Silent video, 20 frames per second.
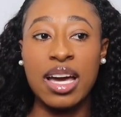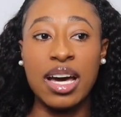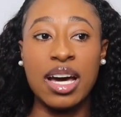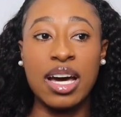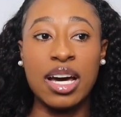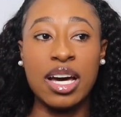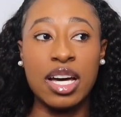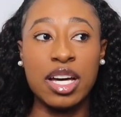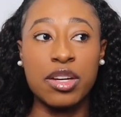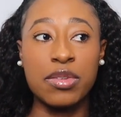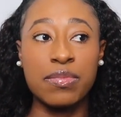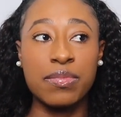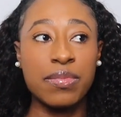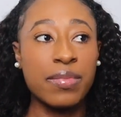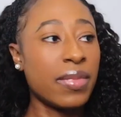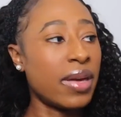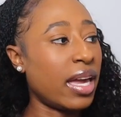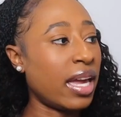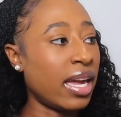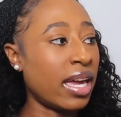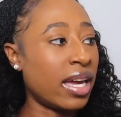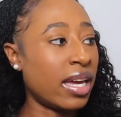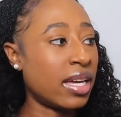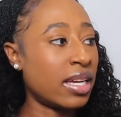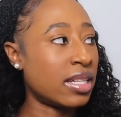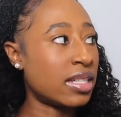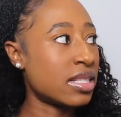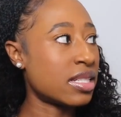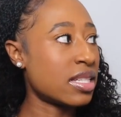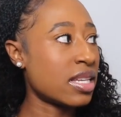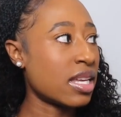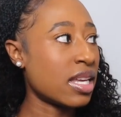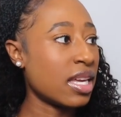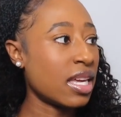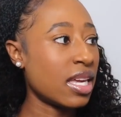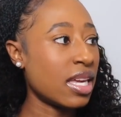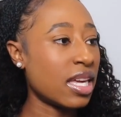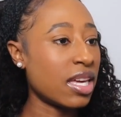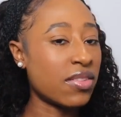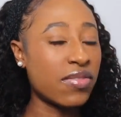Um, and
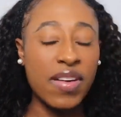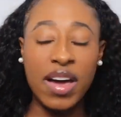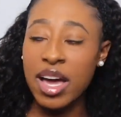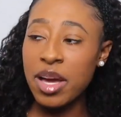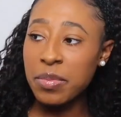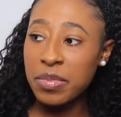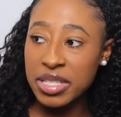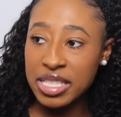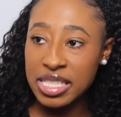if I'm